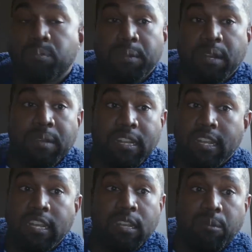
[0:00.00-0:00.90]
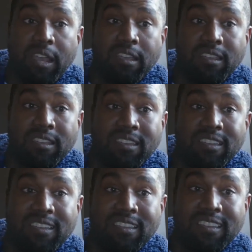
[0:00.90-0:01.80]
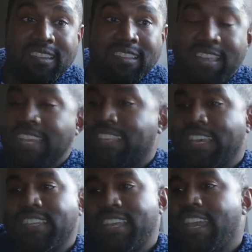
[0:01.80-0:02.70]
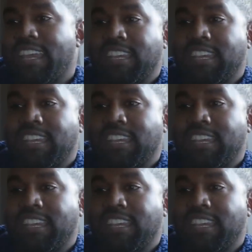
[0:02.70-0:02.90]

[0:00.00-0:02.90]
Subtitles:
experimenting anyway. They think